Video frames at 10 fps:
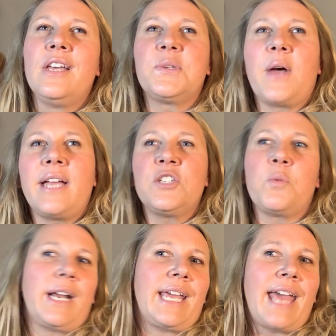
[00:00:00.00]
So I
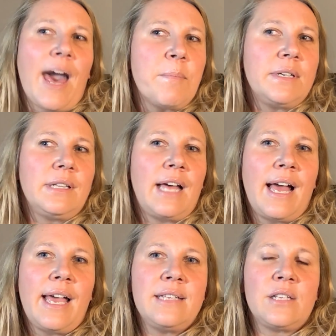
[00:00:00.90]
just want to
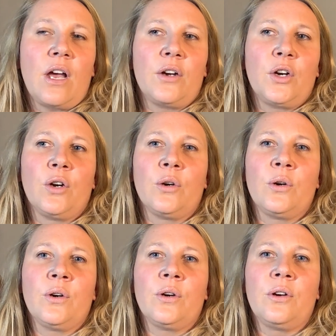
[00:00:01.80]
capitalize on
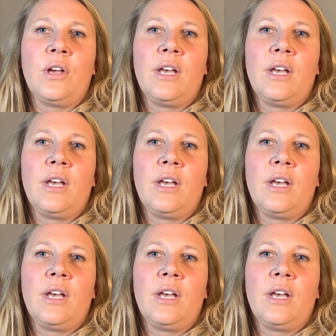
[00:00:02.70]
her